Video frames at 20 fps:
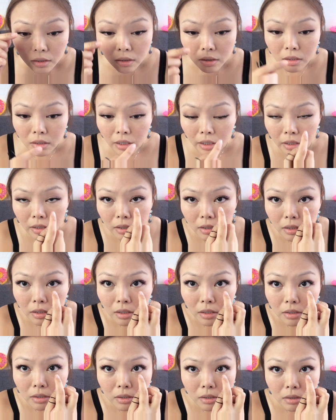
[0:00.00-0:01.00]
like the
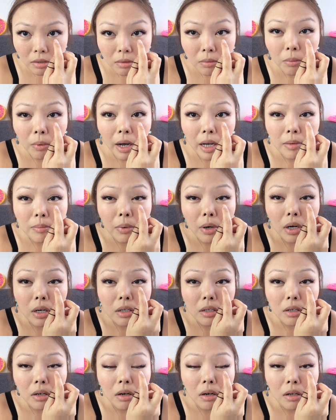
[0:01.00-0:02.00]
other white
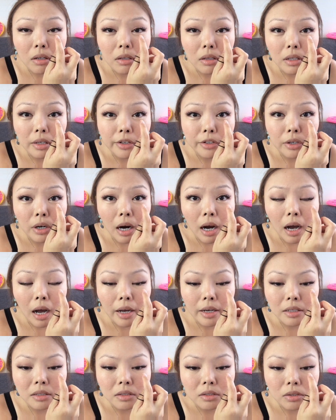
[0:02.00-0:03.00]
part on the other
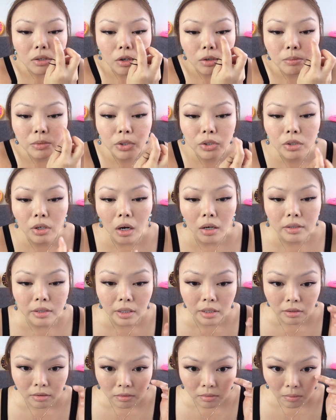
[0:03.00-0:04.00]
eye, it's almost gone
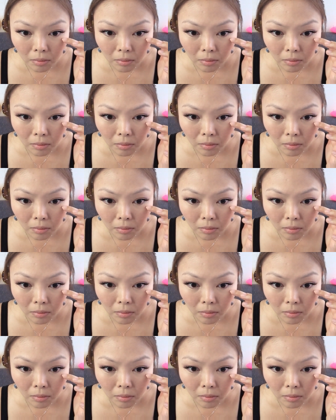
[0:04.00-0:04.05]
now.